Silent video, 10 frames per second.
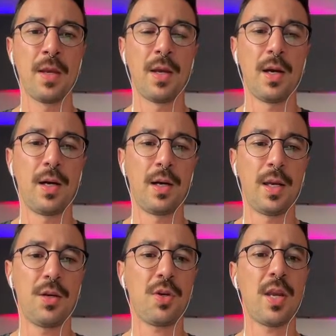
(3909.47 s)

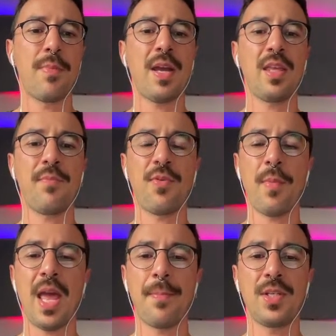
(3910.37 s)
and you can buy them from
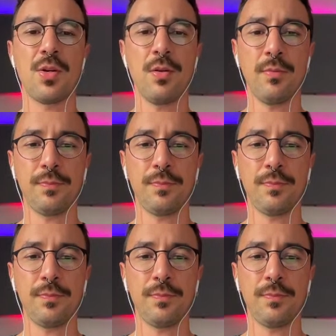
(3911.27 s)
Amazon.